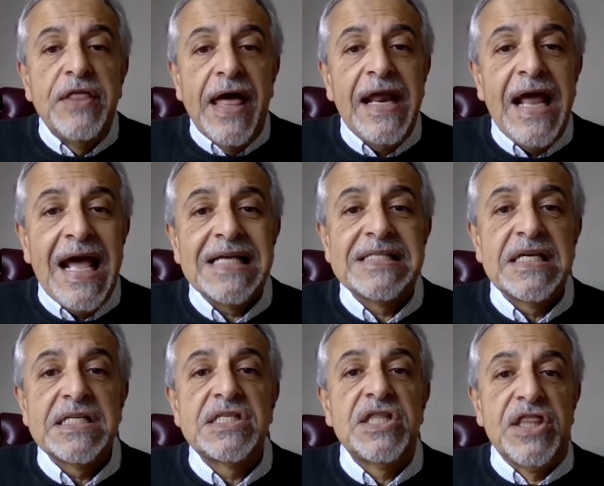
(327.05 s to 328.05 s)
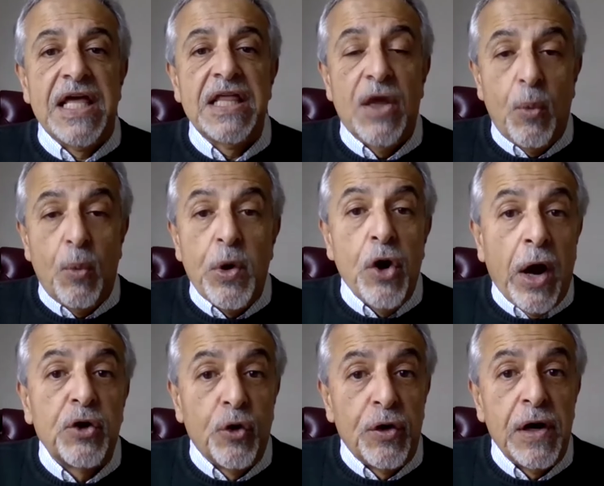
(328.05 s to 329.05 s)
that has us think that we're
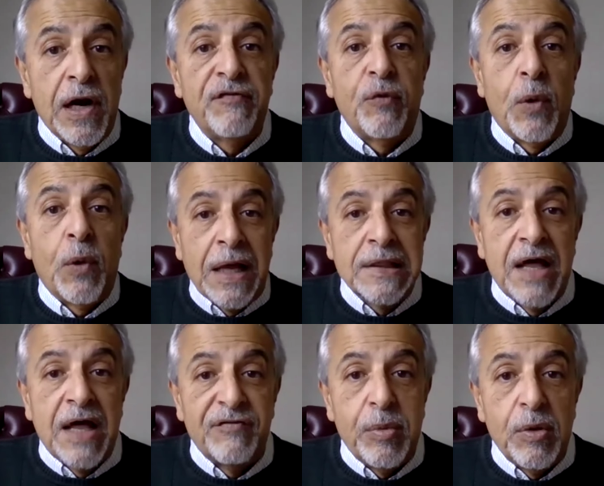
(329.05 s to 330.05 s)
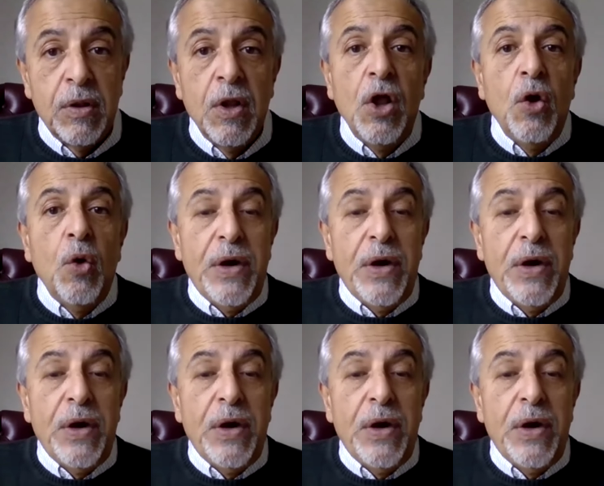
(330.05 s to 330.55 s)
not good enough, we're unlovable,